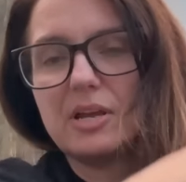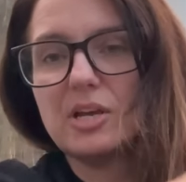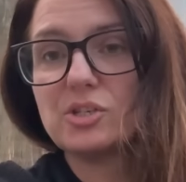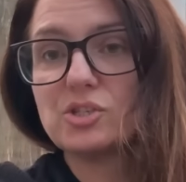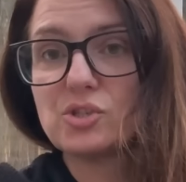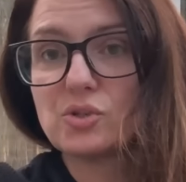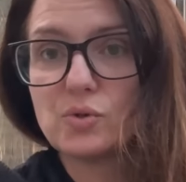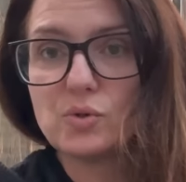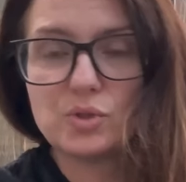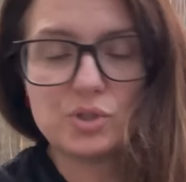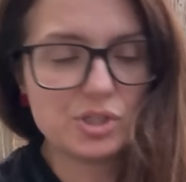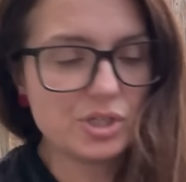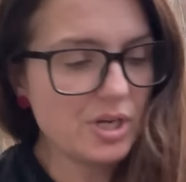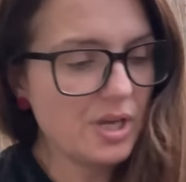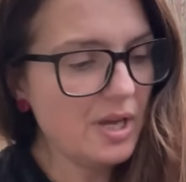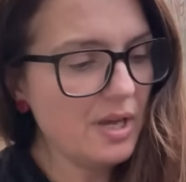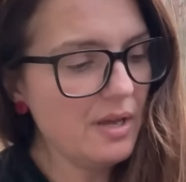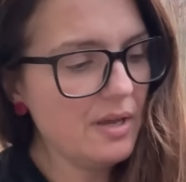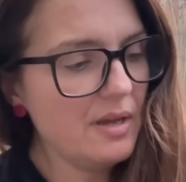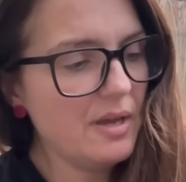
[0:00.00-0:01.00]

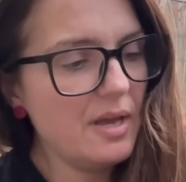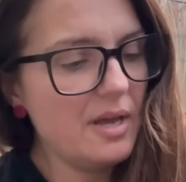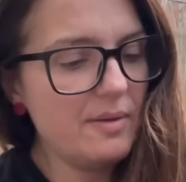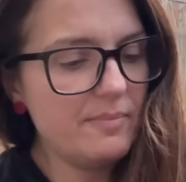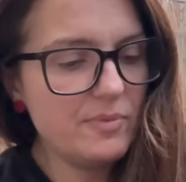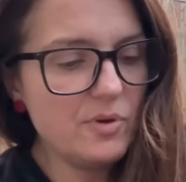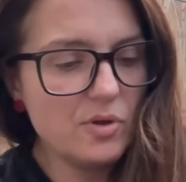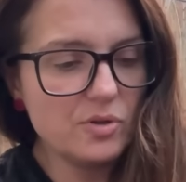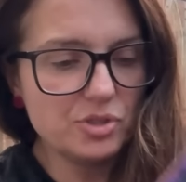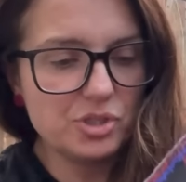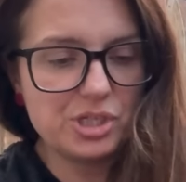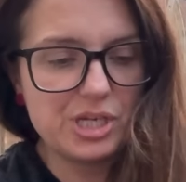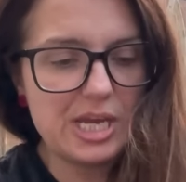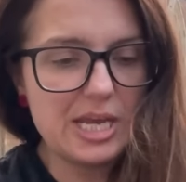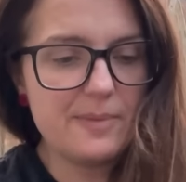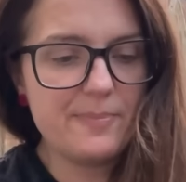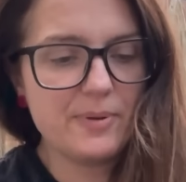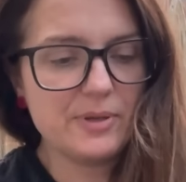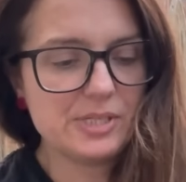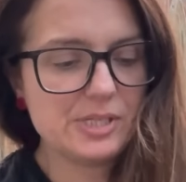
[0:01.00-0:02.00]
extortionate. Not
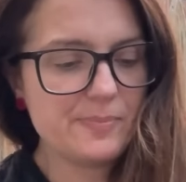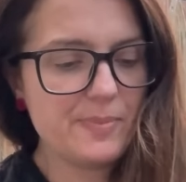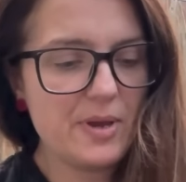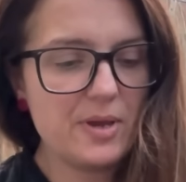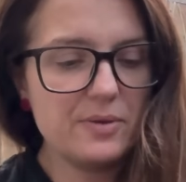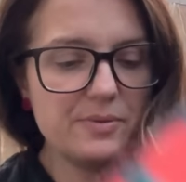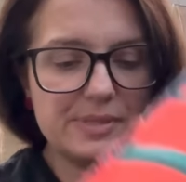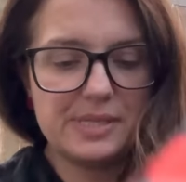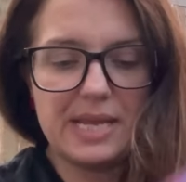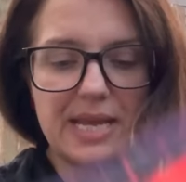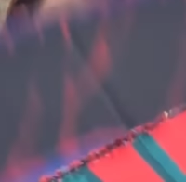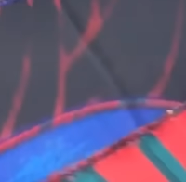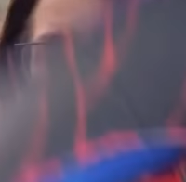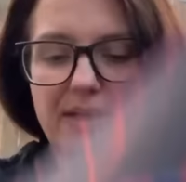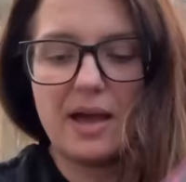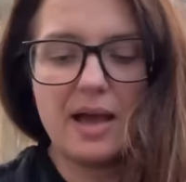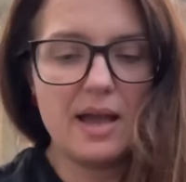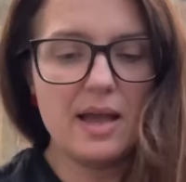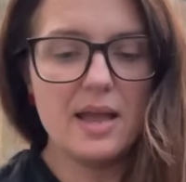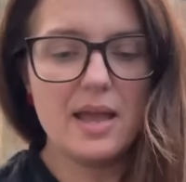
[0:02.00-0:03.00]
cheap, I suppose,
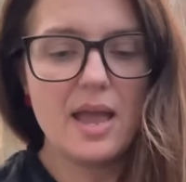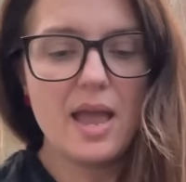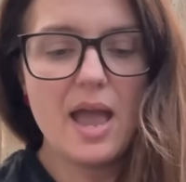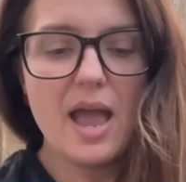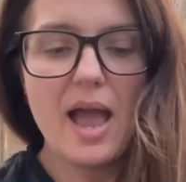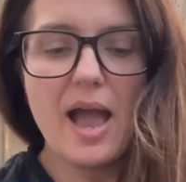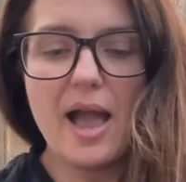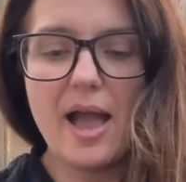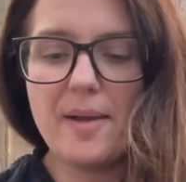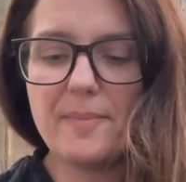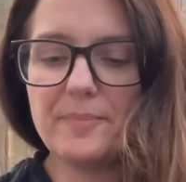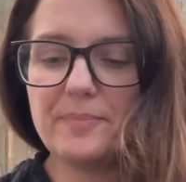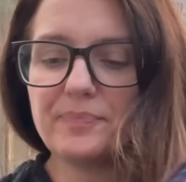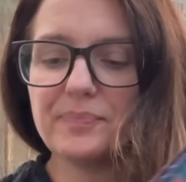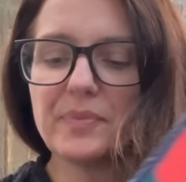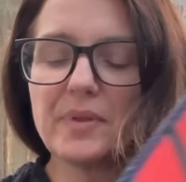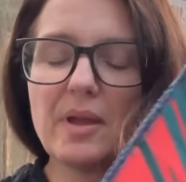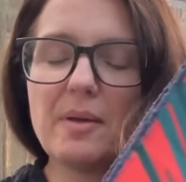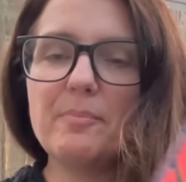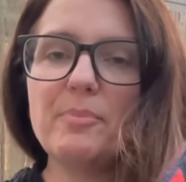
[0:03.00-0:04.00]
either.
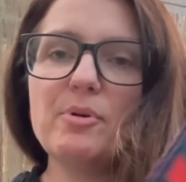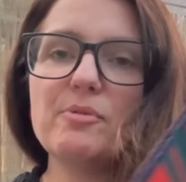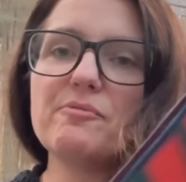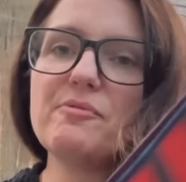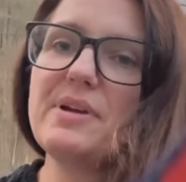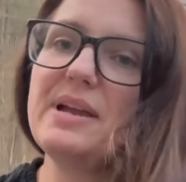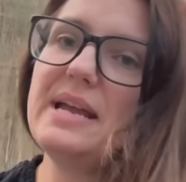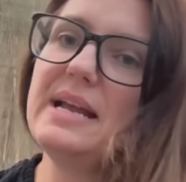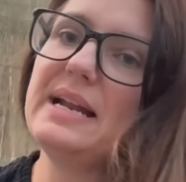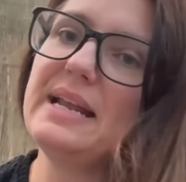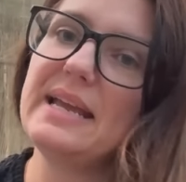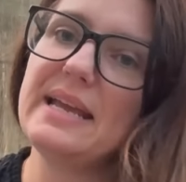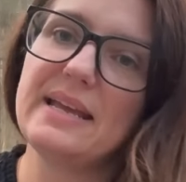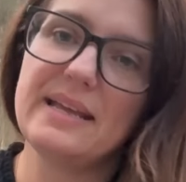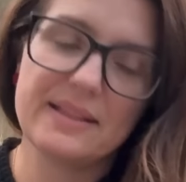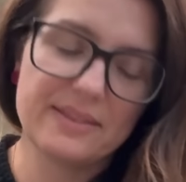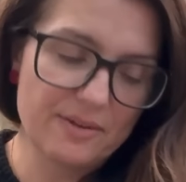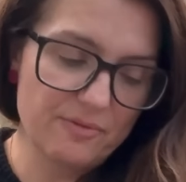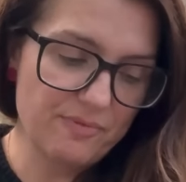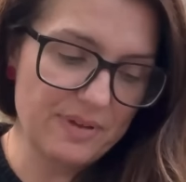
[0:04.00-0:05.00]
But
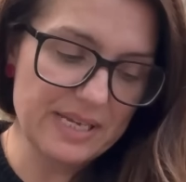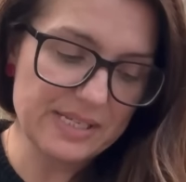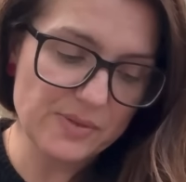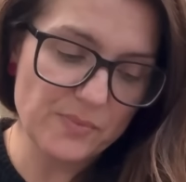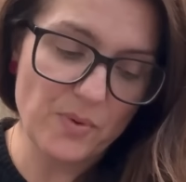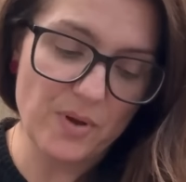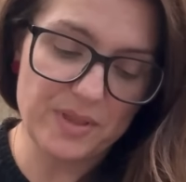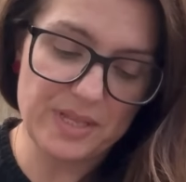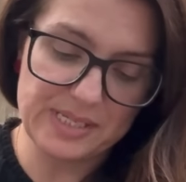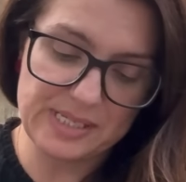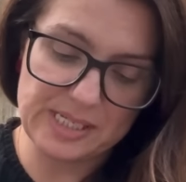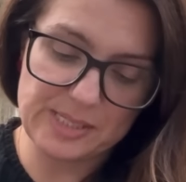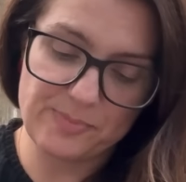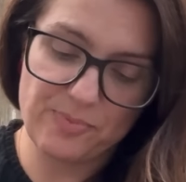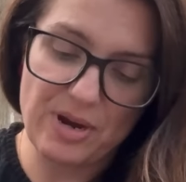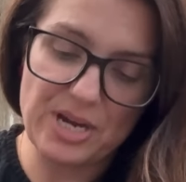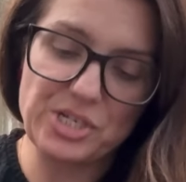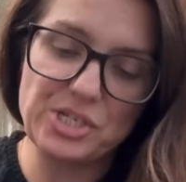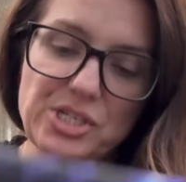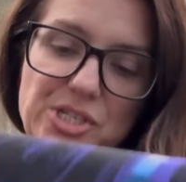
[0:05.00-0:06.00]
really, the reason why this is
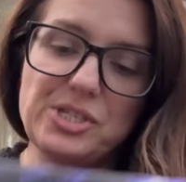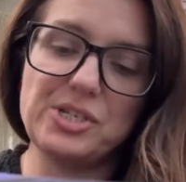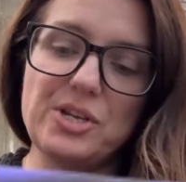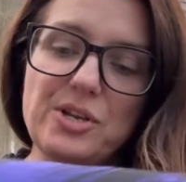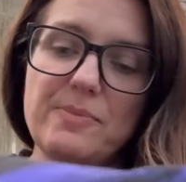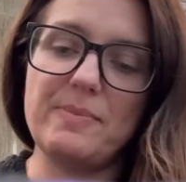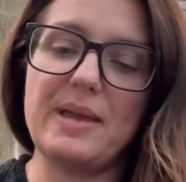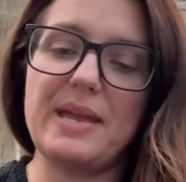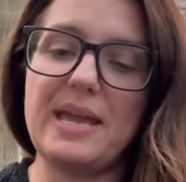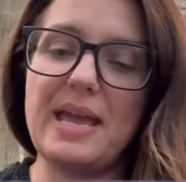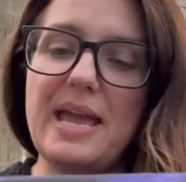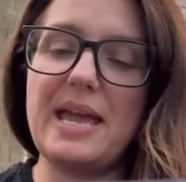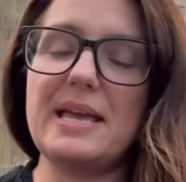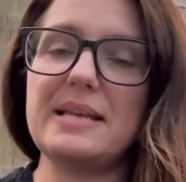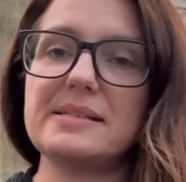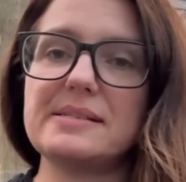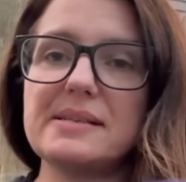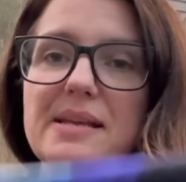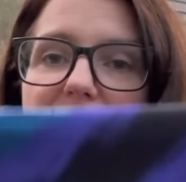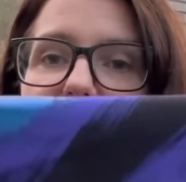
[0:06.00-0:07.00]
precious to me
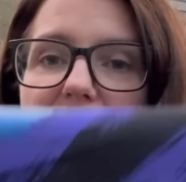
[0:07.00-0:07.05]
is,